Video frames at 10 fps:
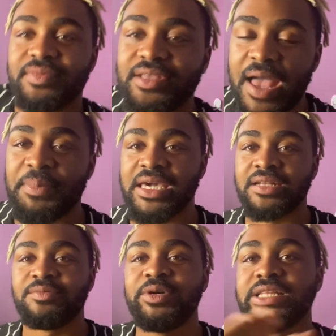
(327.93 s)
I
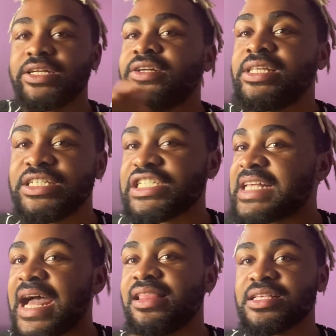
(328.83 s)
mean, we literally just
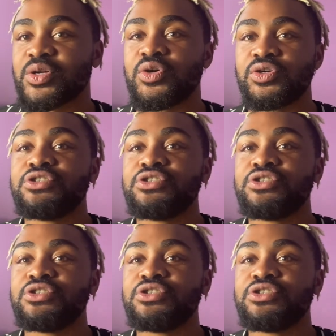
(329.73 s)
had this whole